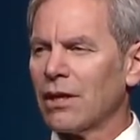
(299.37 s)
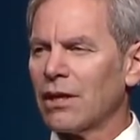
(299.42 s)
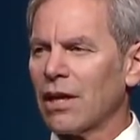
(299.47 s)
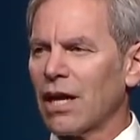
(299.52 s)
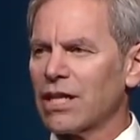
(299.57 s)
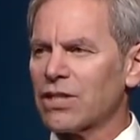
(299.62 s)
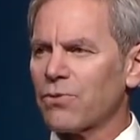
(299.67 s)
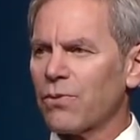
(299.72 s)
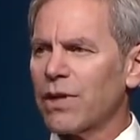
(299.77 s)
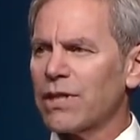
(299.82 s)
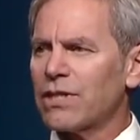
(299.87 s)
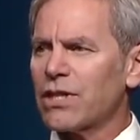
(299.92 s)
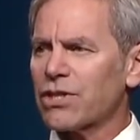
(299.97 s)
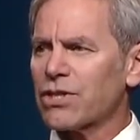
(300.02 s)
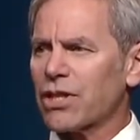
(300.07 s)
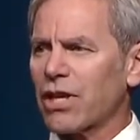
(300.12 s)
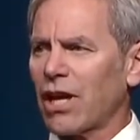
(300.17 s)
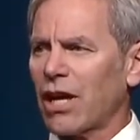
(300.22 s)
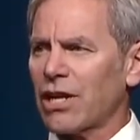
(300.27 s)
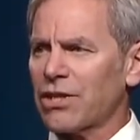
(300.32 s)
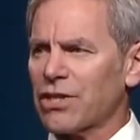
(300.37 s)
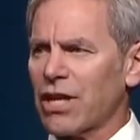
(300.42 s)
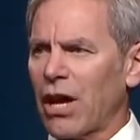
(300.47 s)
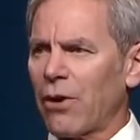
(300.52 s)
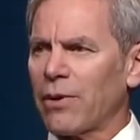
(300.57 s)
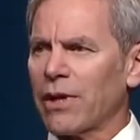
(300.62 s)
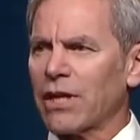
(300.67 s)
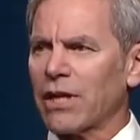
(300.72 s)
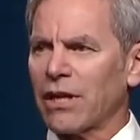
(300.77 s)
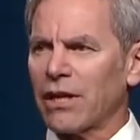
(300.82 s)
As we discuss
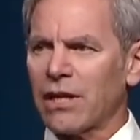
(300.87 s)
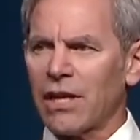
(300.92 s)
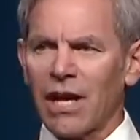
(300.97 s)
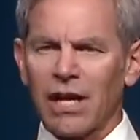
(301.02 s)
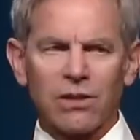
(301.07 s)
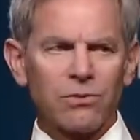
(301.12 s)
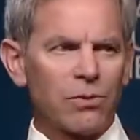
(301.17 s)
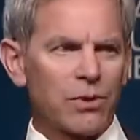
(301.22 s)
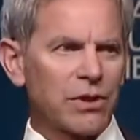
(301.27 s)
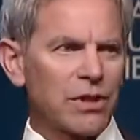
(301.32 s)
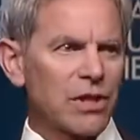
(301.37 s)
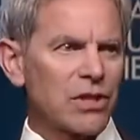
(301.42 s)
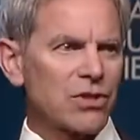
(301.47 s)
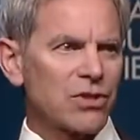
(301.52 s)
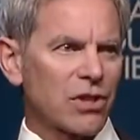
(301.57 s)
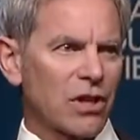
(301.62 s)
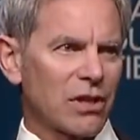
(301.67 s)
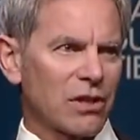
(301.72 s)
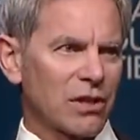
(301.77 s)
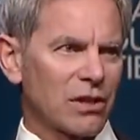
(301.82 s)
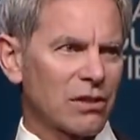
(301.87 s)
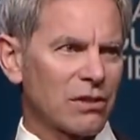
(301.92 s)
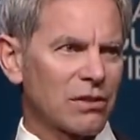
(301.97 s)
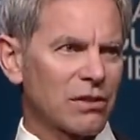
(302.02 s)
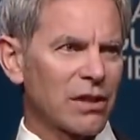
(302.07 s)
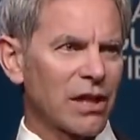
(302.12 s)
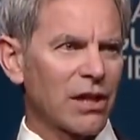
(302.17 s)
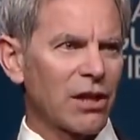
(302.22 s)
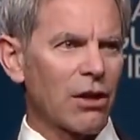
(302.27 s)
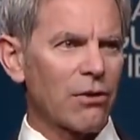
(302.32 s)
how we connect with each other
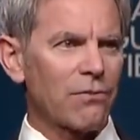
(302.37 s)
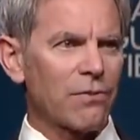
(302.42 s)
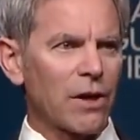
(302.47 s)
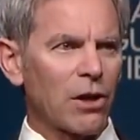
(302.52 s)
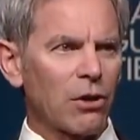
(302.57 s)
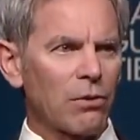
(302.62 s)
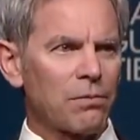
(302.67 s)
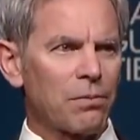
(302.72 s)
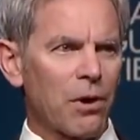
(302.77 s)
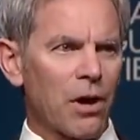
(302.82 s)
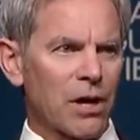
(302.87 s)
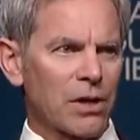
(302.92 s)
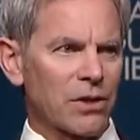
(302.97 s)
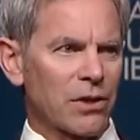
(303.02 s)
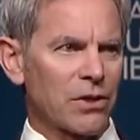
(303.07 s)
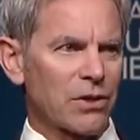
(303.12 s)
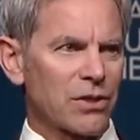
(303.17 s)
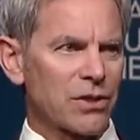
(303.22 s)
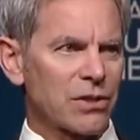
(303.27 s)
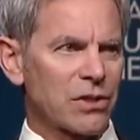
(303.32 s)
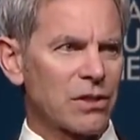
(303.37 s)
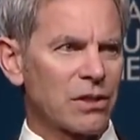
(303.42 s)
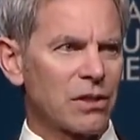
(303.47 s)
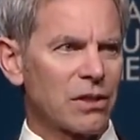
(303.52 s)
and our federal partners,